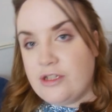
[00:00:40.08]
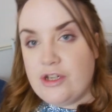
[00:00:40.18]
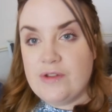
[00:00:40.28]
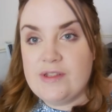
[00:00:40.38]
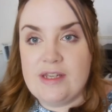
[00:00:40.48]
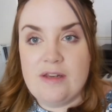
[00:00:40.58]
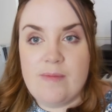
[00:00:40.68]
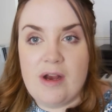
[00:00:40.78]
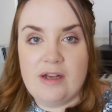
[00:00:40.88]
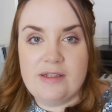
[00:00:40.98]
to the
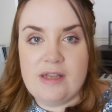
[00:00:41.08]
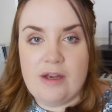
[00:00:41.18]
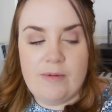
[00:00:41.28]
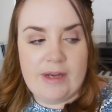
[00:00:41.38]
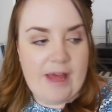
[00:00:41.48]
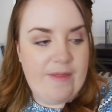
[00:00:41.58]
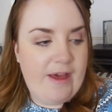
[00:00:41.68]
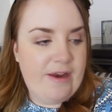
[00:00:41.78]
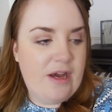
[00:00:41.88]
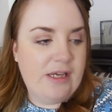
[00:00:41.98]
cinema. So we'll get
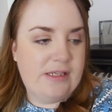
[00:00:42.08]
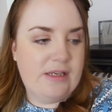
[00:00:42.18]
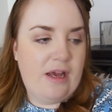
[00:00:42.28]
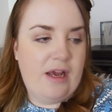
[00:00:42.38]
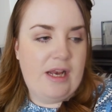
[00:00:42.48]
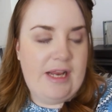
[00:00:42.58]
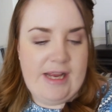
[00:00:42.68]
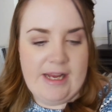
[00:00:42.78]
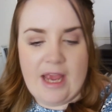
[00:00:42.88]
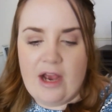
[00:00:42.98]
there nice and
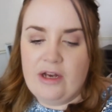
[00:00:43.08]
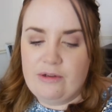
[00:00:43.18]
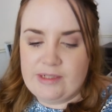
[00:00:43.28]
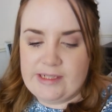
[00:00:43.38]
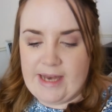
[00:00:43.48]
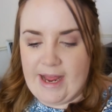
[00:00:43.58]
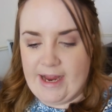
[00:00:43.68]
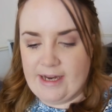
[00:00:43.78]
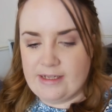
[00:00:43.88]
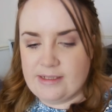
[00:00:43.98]
early, get our little
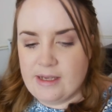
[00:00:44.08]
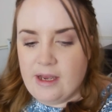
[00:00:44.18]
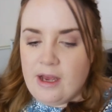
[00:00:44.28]
snacks.